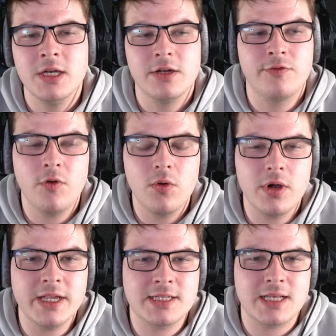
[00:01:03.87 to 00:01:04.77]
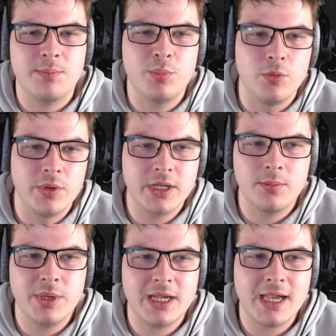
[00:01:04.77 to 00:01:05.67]
for example, we're going to
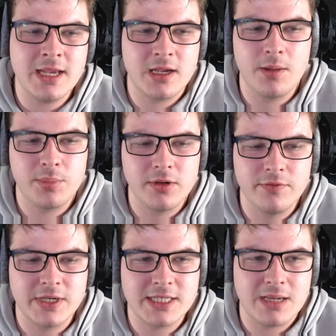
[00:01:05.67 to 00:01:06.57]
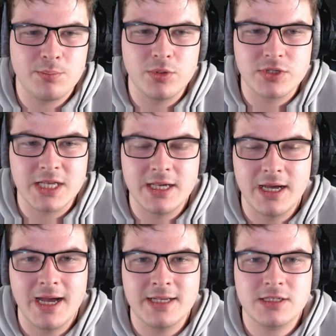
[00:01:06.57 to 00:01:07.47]
pick a couple of examples here
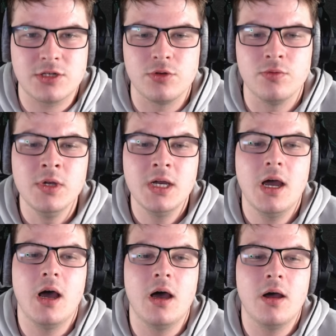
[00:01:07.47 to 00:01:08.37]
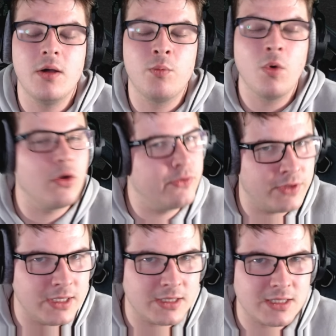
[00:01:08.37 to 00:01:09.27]
as to what
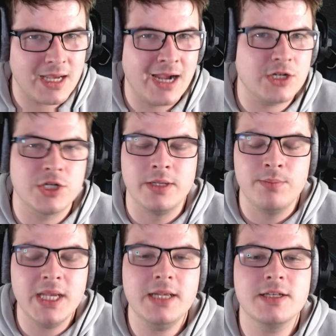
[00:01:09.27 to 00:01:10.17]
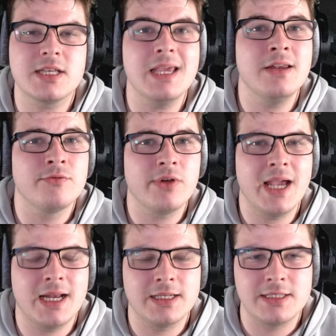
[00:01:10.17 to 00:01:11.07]
this actually means in
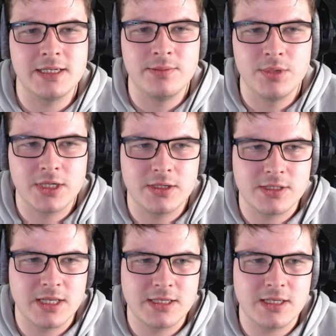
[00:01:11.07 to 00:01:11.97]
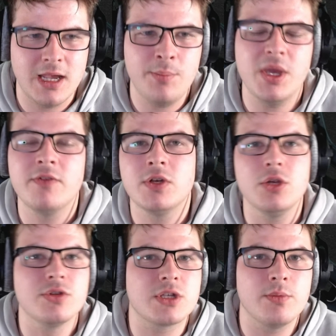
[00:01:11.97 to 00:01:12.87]
reality, because there's a bit of
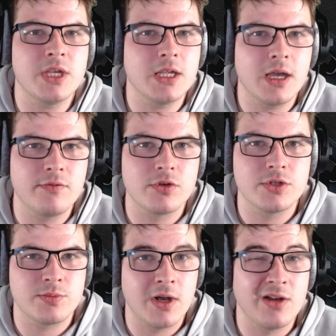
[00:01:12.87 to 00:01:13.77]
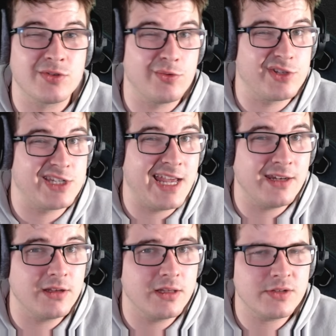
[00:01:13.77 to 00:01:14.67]
news that we can cover as well towards the
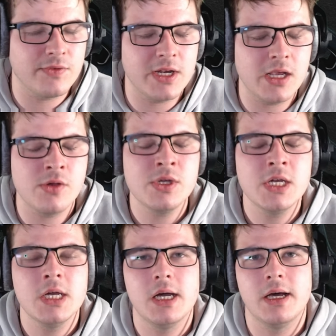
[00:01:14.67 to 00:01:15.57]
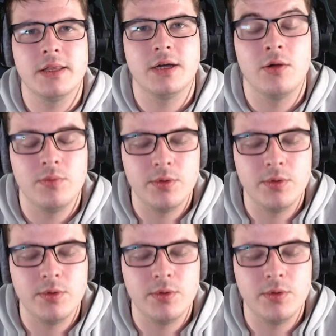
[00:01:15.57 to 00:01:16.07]
end of this video that I will